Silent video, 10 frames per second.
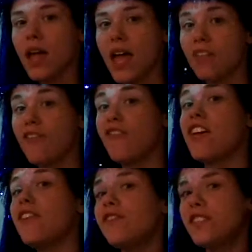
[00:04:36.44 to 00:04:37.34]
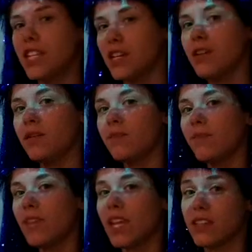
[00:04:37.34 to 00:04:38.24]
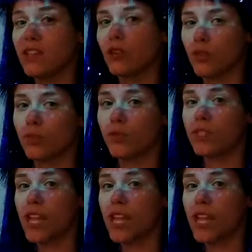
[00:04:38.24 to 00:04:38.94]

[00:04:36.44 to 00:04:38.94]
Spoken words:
And 50 is a group of